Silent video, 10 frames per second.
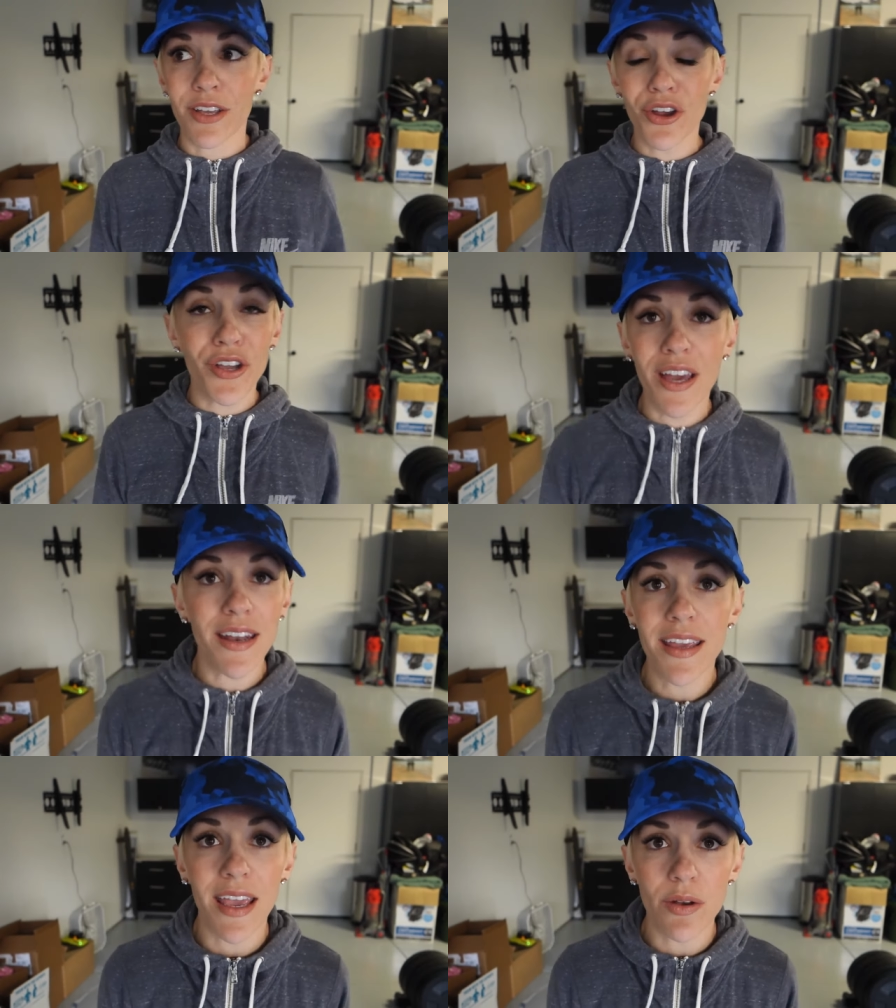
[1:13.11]
You're
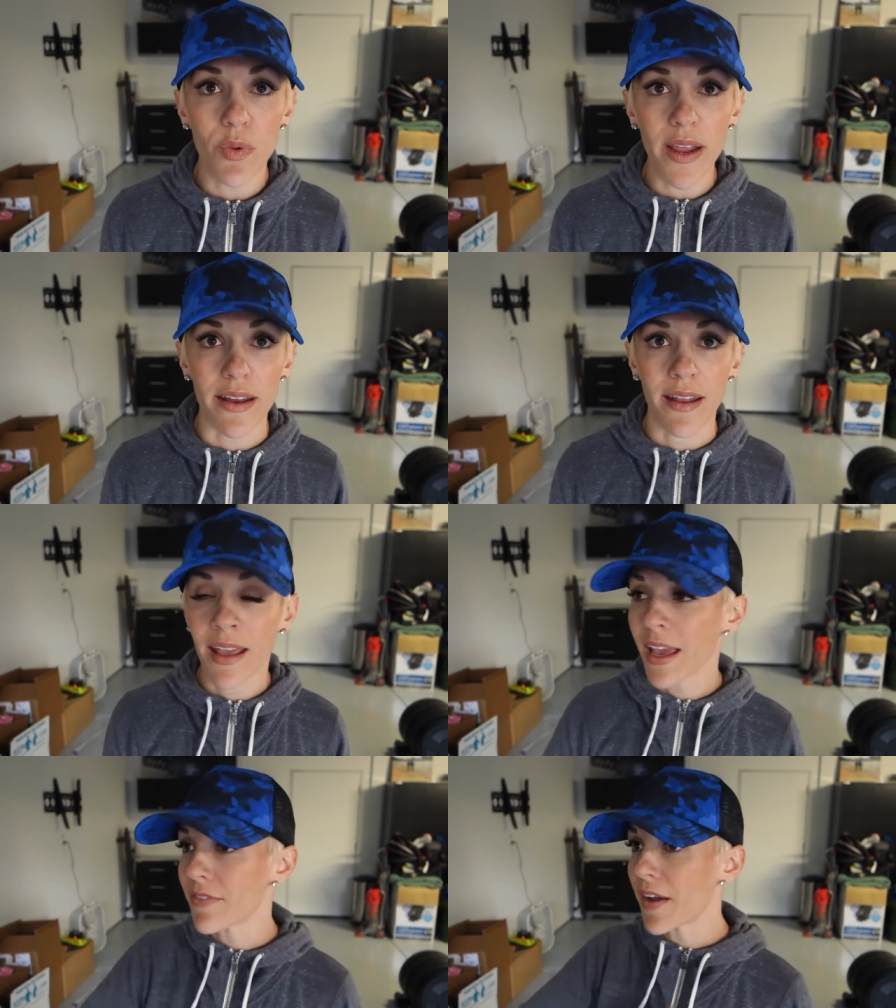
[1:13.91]
gonna gain weight.
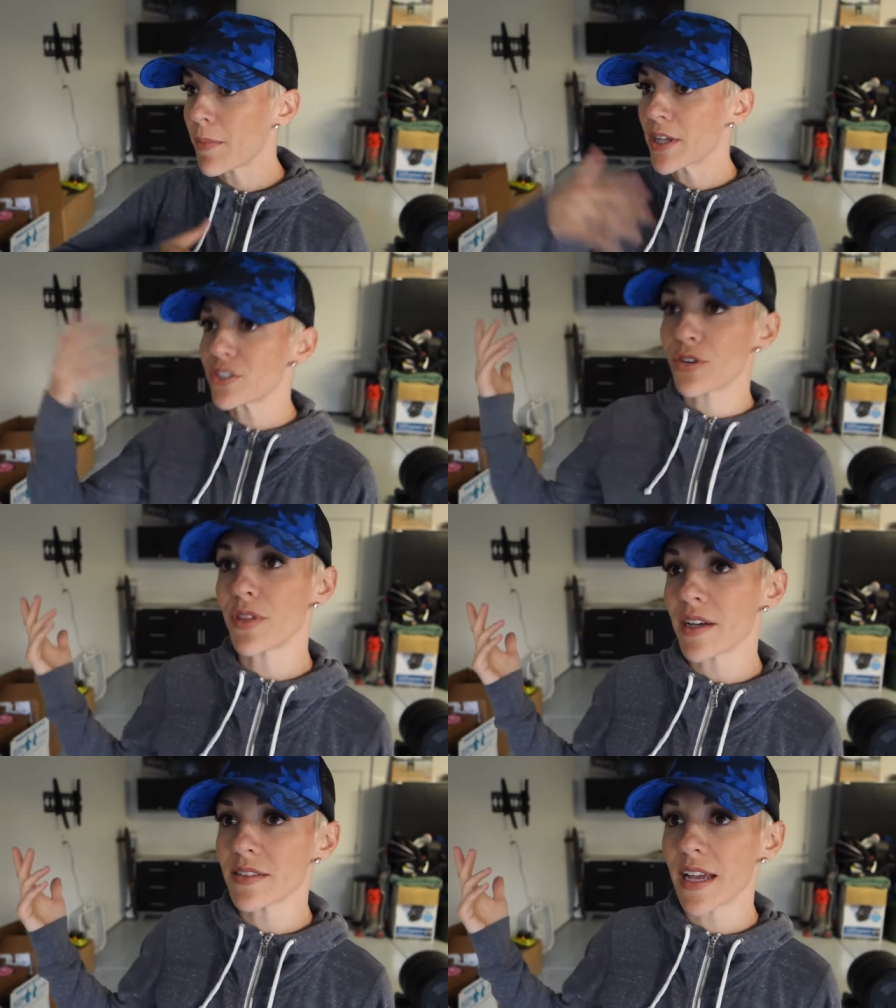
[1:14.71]
If I'm at
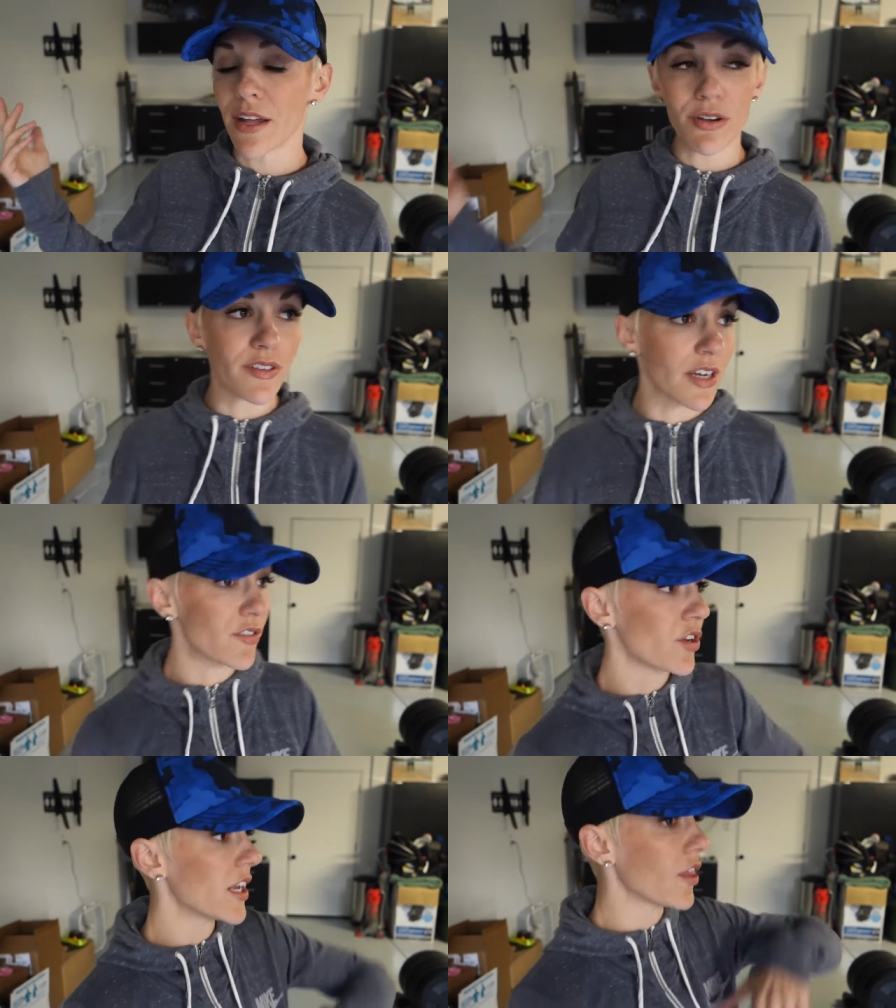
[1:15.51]
2,000 calories and I
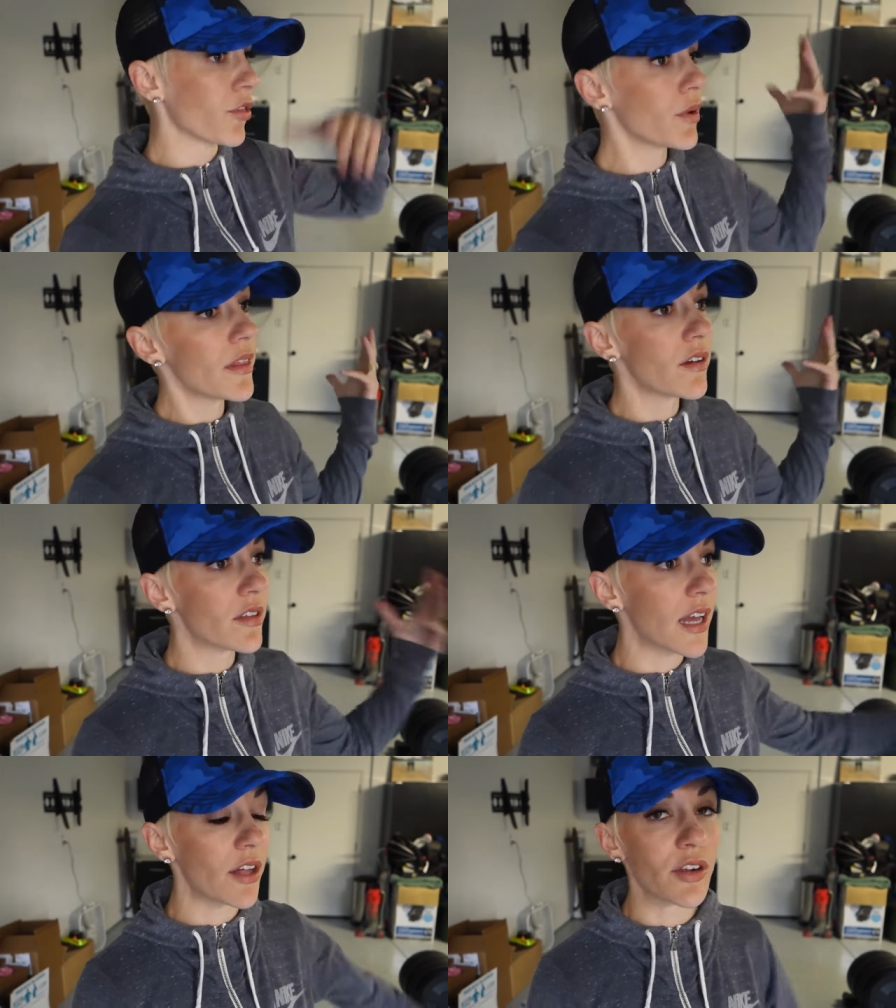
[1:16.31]
start eating
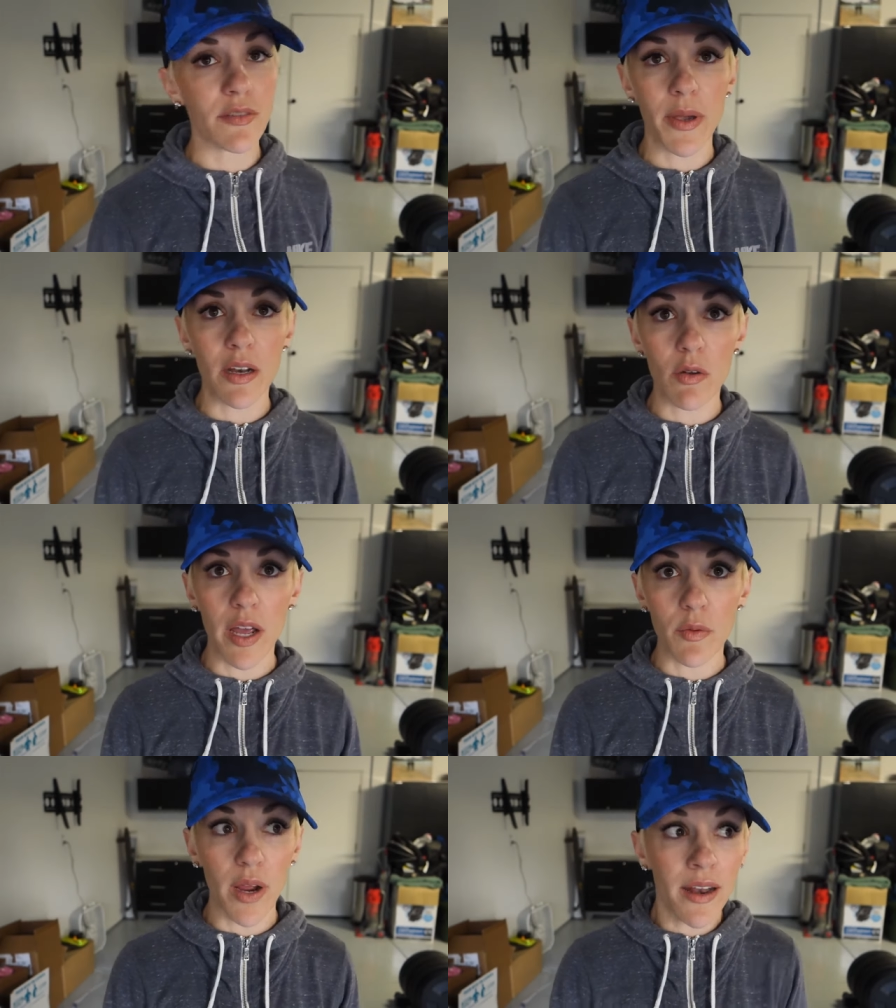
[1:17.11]
3,000 calories, am I gonna
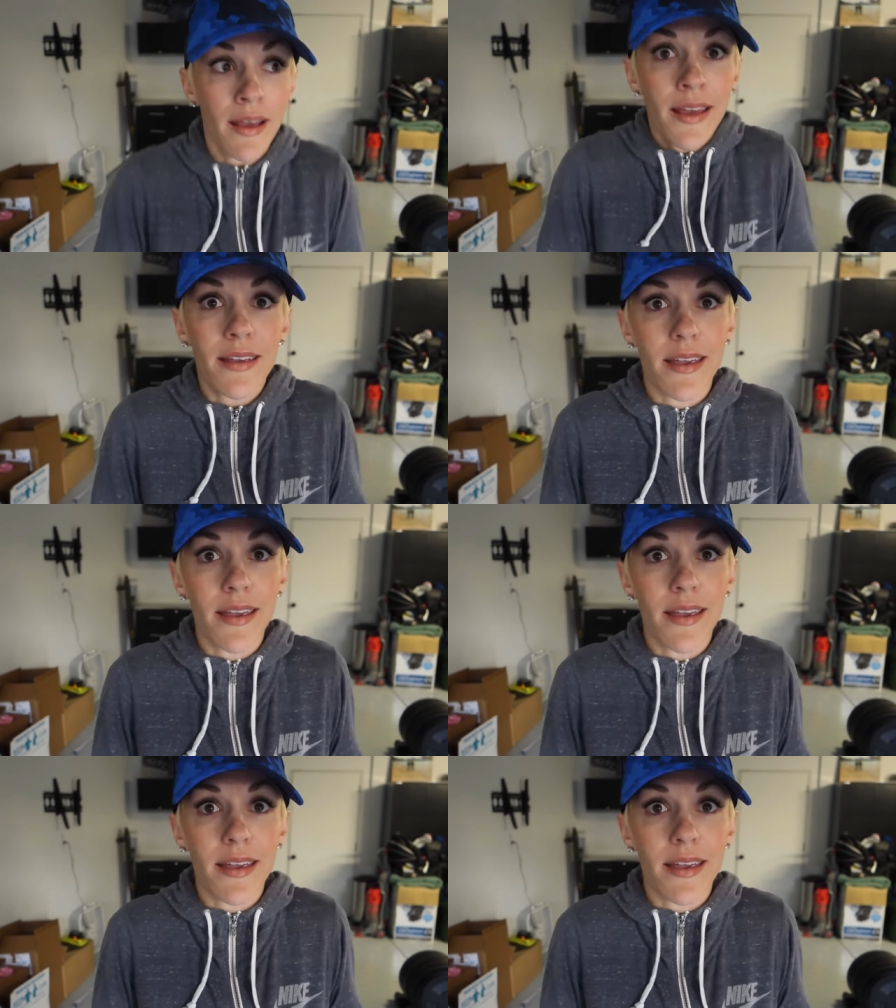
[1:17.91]
gain weight?